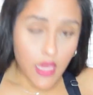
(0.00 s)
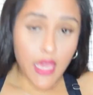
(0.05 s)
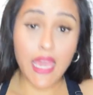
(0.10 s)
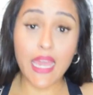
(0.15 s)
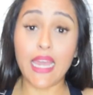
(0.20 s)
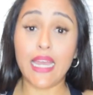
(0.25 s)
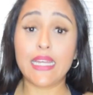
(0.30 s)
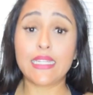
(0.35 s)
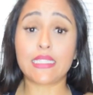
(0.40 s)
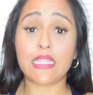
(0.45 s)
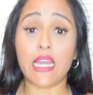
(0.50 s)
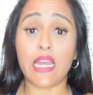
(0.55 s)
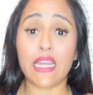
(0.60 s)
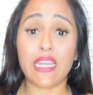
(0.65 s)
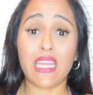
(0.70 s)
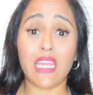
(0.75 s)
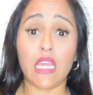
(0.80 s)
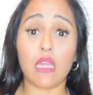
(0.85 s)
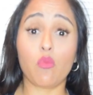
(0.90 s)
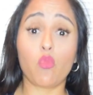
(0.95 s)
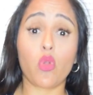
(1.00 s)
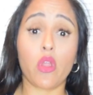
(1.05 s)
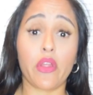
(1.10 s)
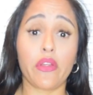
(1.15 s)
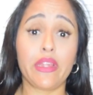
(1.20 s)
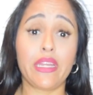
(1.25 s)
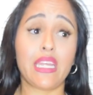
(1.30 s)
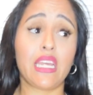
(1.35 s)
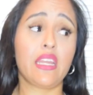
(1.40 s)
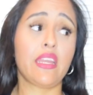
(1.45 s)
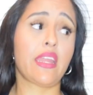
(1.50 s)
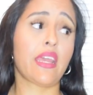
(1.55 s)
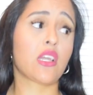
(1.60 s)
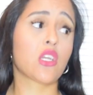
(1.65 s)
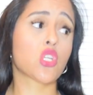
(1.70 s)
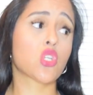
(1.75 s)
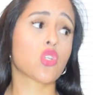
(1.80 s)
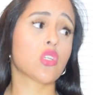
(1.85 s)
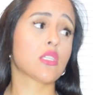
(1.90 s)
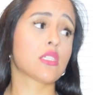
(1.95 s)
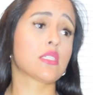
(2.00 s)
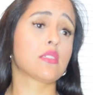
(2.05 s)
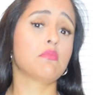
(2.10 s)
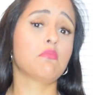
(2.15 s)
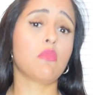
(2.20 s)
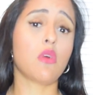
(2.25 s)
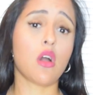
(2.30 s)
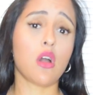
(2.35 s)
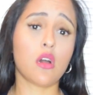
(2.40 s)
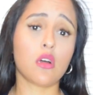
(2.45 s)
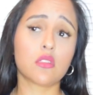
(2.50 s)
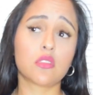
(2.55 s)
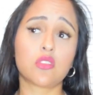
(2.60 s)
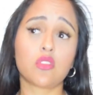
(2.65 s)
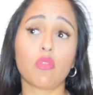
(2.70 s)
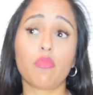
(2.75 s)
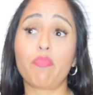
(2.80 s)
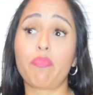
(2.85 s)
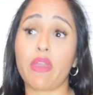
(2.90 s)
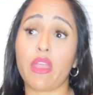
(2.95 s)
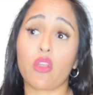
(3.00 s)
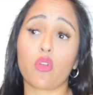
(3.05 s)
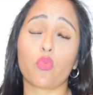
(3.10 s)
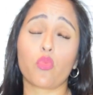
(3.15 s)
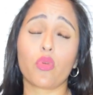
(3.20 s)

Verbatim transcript: And I am wearing an extra small, so bear